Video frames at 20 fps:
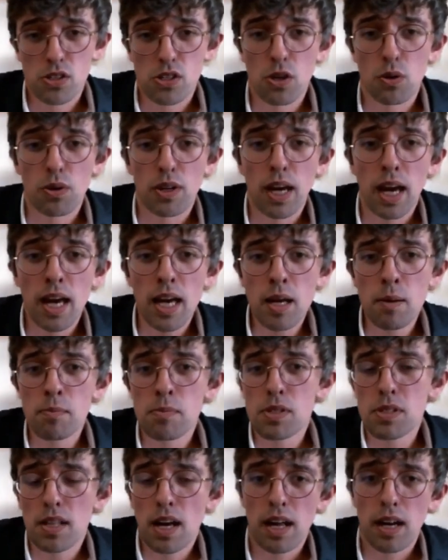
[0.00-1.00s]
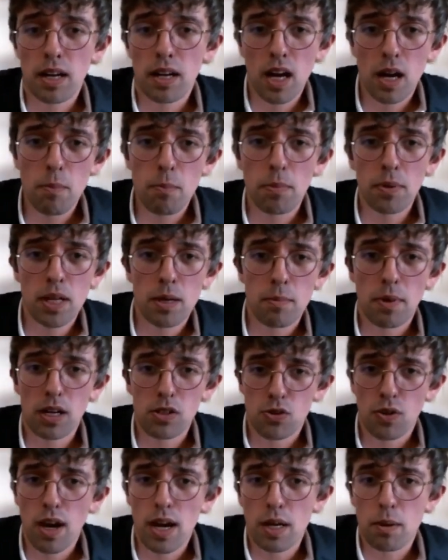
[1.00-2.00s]
So games that a company
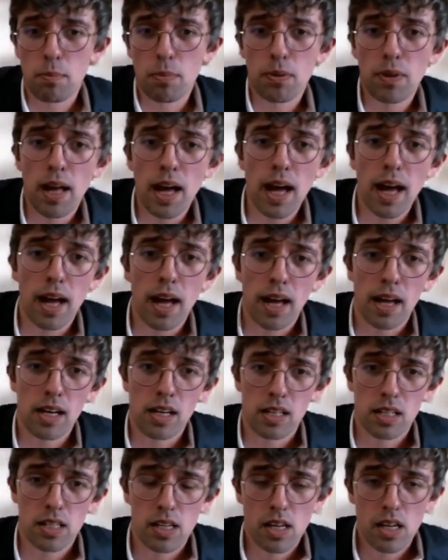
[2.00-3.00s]
might try to play